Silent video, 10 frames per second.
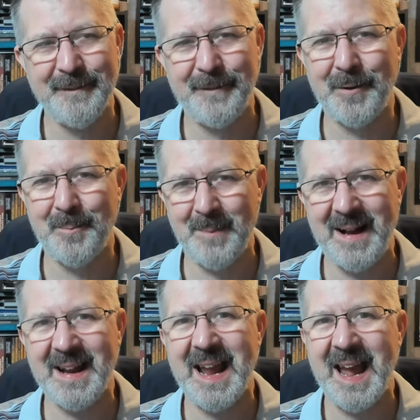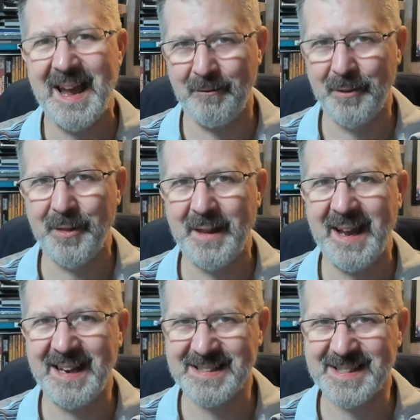for my health,
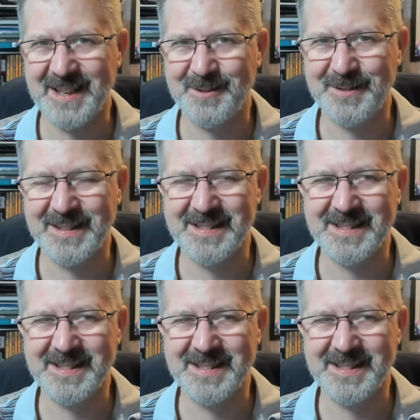etc.